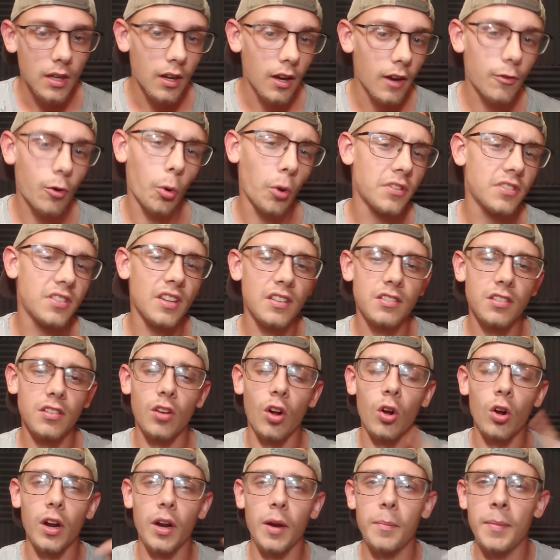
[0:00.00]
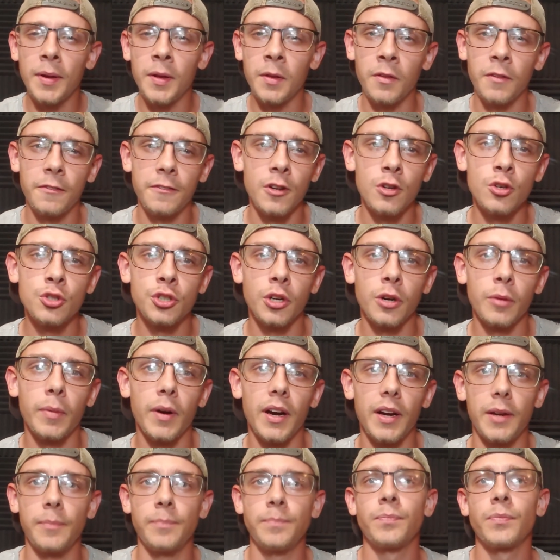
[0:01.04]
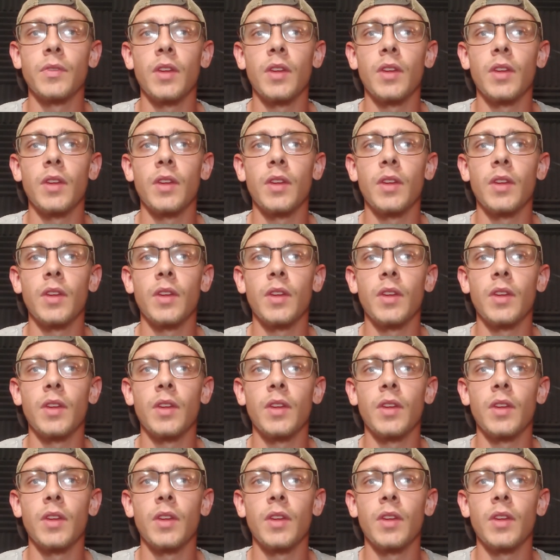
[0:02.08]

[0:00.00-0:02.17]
Of course, this is all going to be in the future, but